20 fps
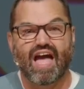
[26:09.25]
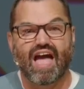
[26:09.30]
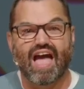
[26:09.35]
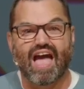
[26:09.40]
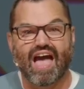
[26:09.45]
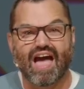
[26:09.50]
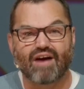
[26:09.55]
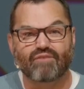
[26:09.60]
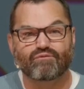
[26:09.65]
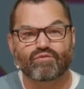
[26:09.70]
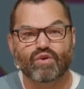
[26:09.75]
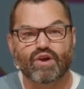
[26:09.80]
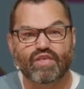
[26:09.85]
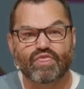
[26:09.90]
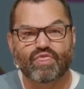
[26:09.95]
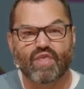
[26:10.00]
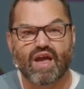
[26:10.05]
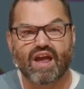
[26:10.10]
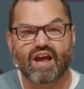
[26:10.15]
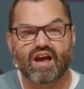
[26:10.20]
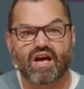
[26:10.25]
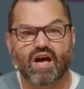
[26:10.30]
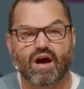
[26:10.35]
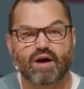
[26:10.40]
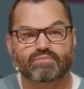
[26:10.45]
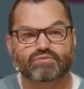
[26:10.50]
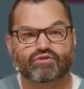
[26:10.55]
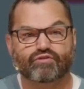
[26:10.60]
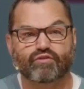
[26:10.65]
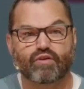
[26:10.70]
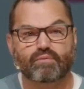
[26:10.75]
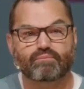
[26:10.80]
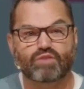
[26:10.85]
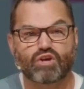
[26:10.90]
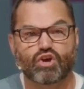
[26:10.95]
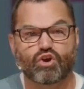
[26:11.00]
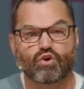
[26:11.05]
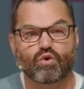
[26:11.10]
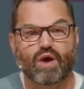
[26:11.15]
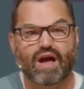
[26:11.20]
Everything comes from
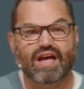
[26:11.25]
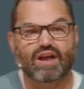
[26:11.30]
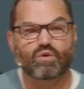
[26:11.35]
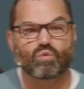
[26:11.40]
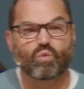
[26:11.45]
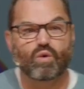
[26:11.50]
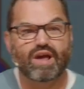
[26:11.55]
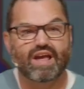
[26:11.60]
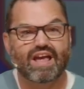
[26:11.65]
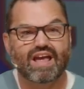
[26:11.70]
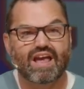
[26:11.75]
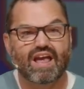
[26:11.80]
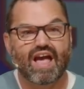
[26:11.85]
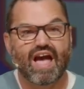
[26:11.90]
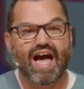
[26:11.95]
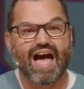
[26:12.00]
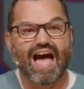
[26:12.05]
you, and we